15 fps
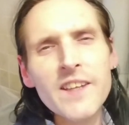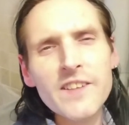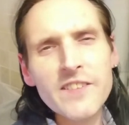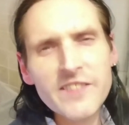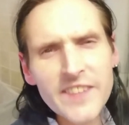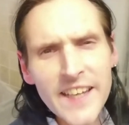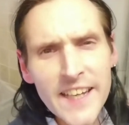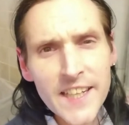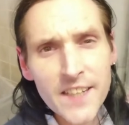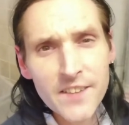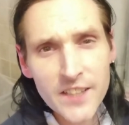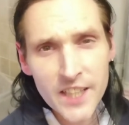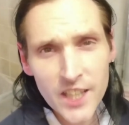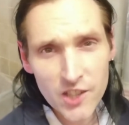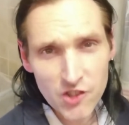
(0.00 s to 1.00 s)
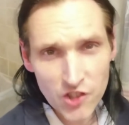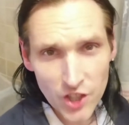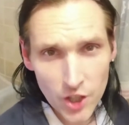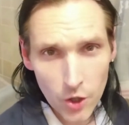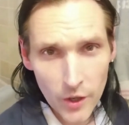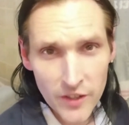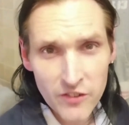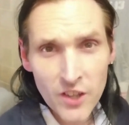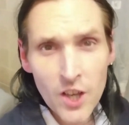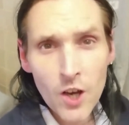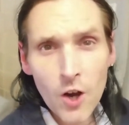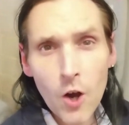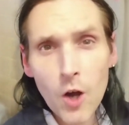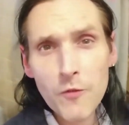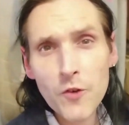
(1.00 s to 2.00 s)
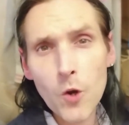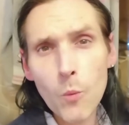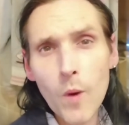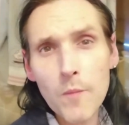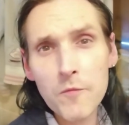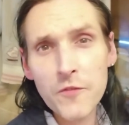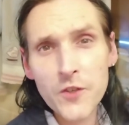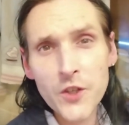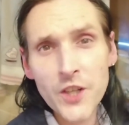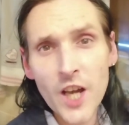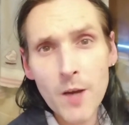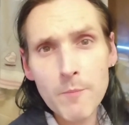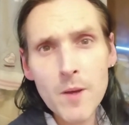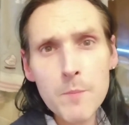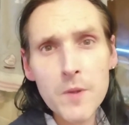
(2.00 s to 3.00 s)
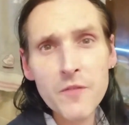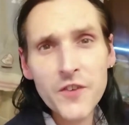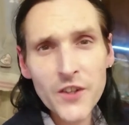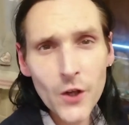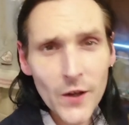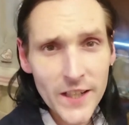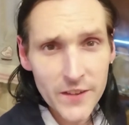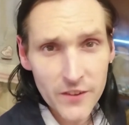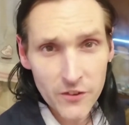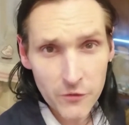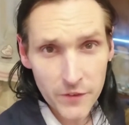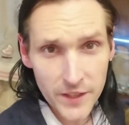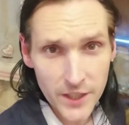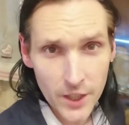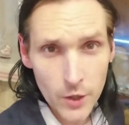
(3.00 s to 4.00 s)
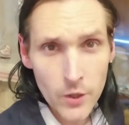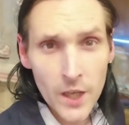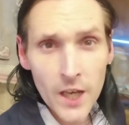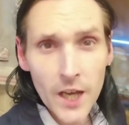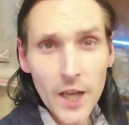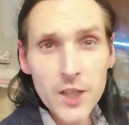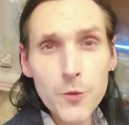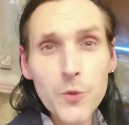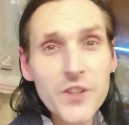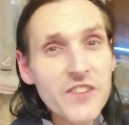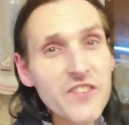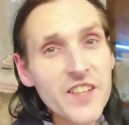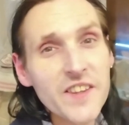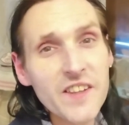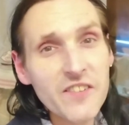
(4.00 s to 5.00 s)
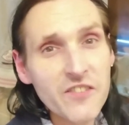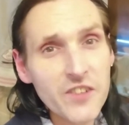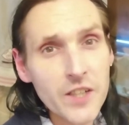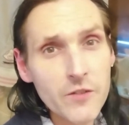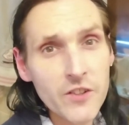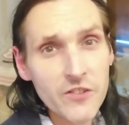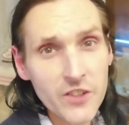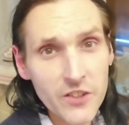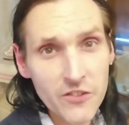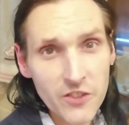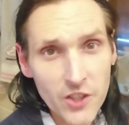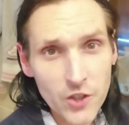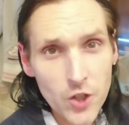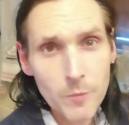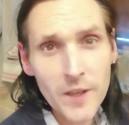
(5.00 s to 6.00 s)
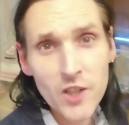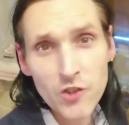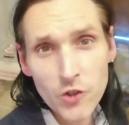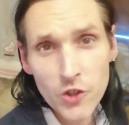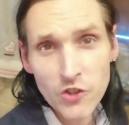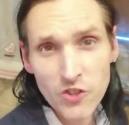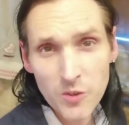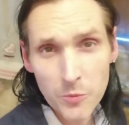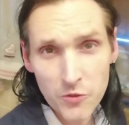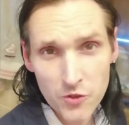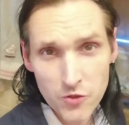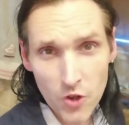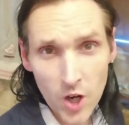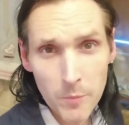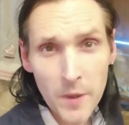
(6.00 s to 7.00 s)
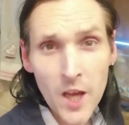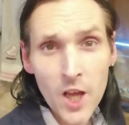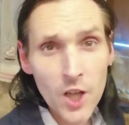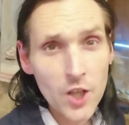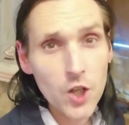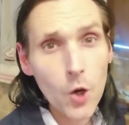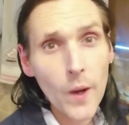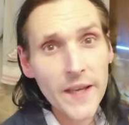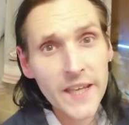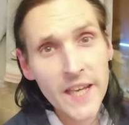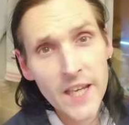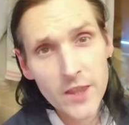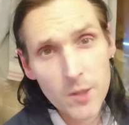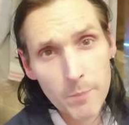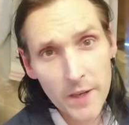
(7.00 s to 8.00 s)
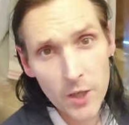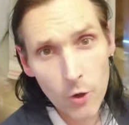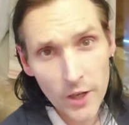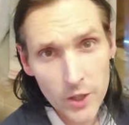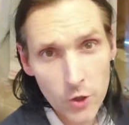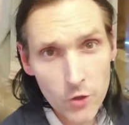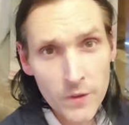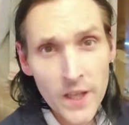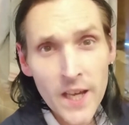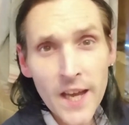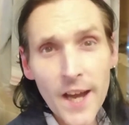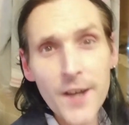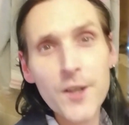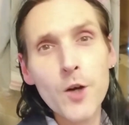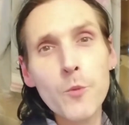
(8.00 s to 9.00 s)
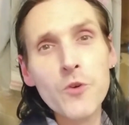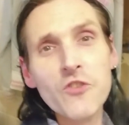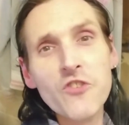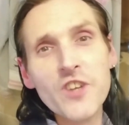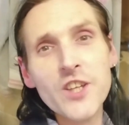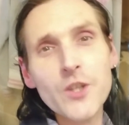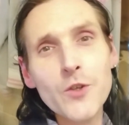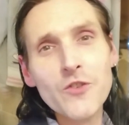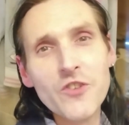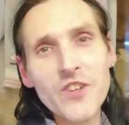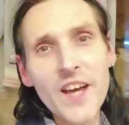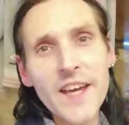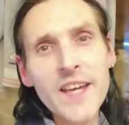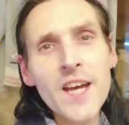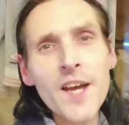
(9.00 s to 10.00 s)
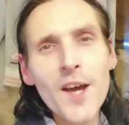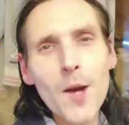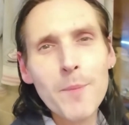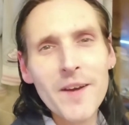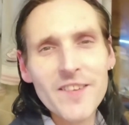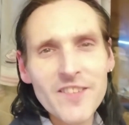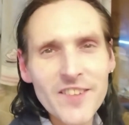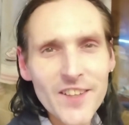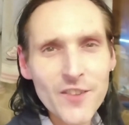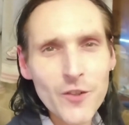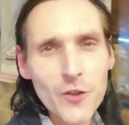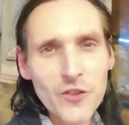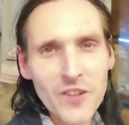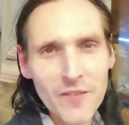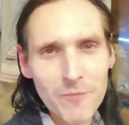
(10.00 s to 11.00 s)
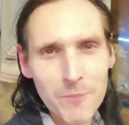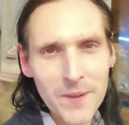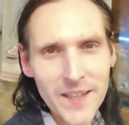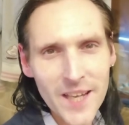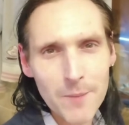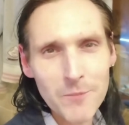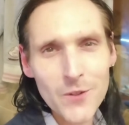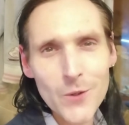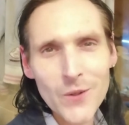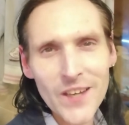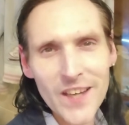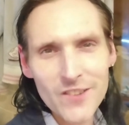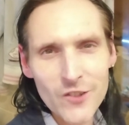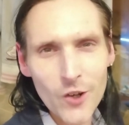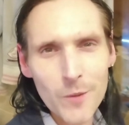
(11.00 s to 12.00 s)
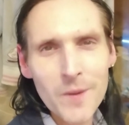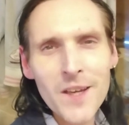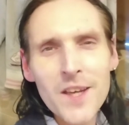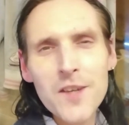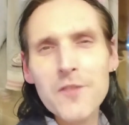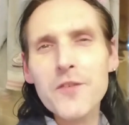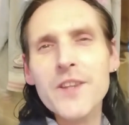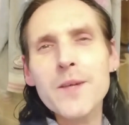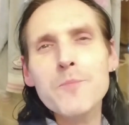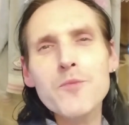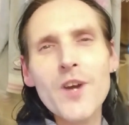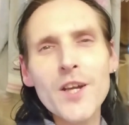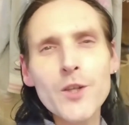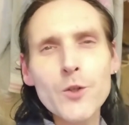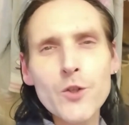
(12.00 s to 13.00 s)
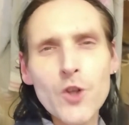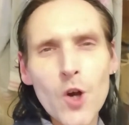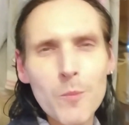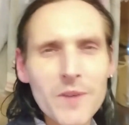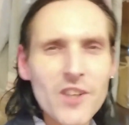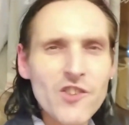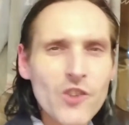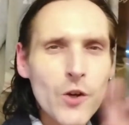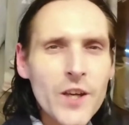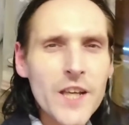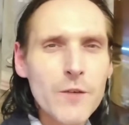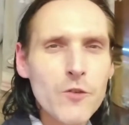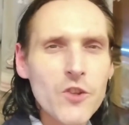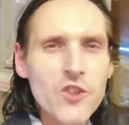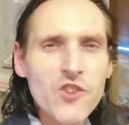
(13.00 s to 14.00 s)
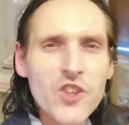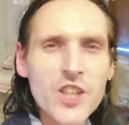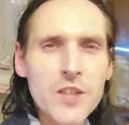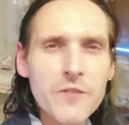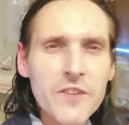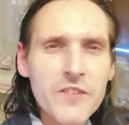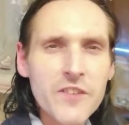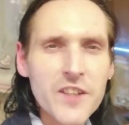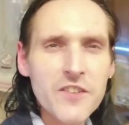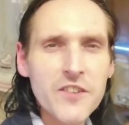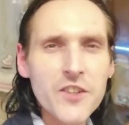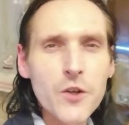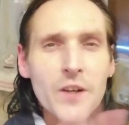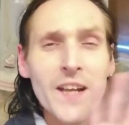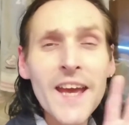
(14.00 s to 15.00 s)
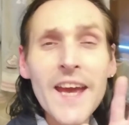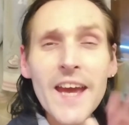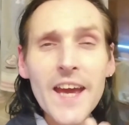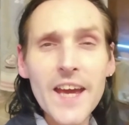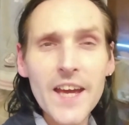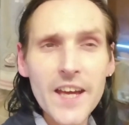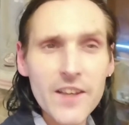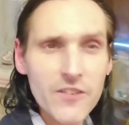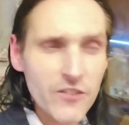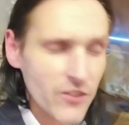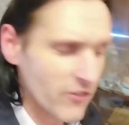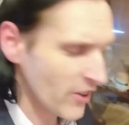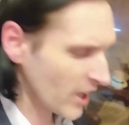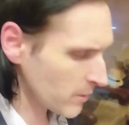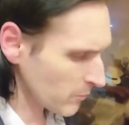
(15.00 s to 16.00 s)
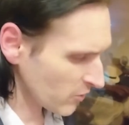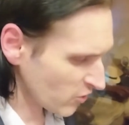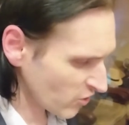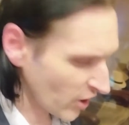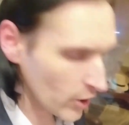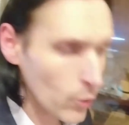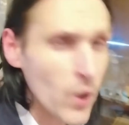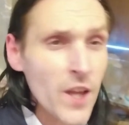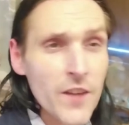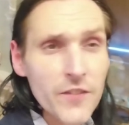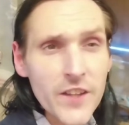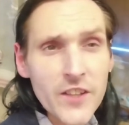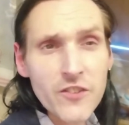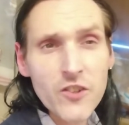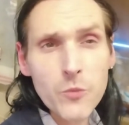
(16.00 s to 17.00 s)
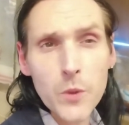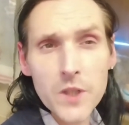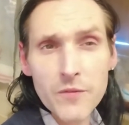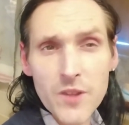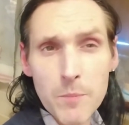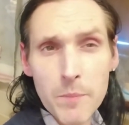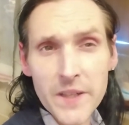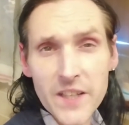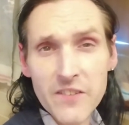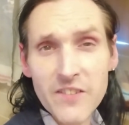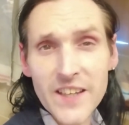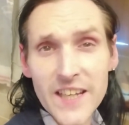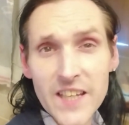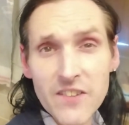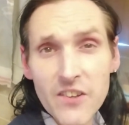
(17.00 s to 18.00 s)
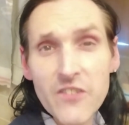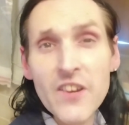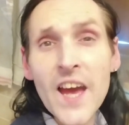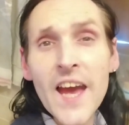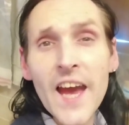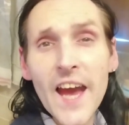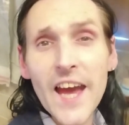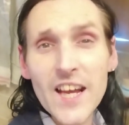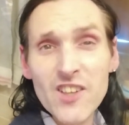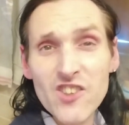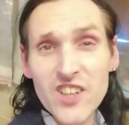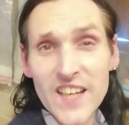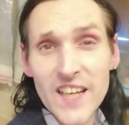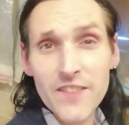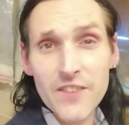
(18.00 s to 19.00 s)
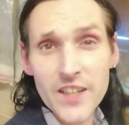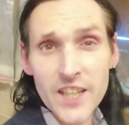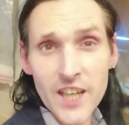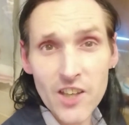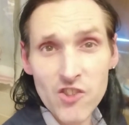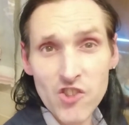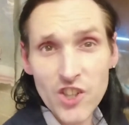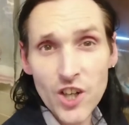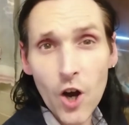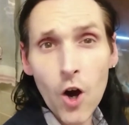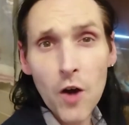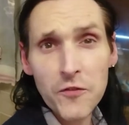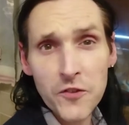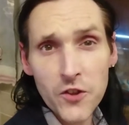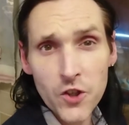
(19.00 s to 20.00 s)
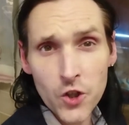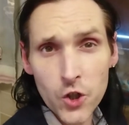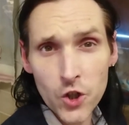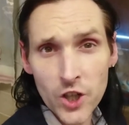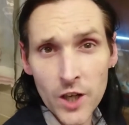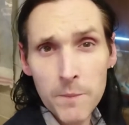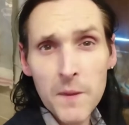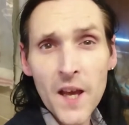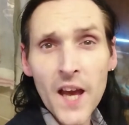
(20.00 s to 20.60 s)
Staying in the kitchen, guys, I've got one for you now. Remember, if you like this video and you want to see this series continue, make sure you subscribe, like, hit the bell icon, and I will see you today about 6 or 7 p.m. UK time for the brand new comedy show here on the Cheek of It 69 Entertainments channel. This is one of the biggest eaters actually in the kitchen, after the cooker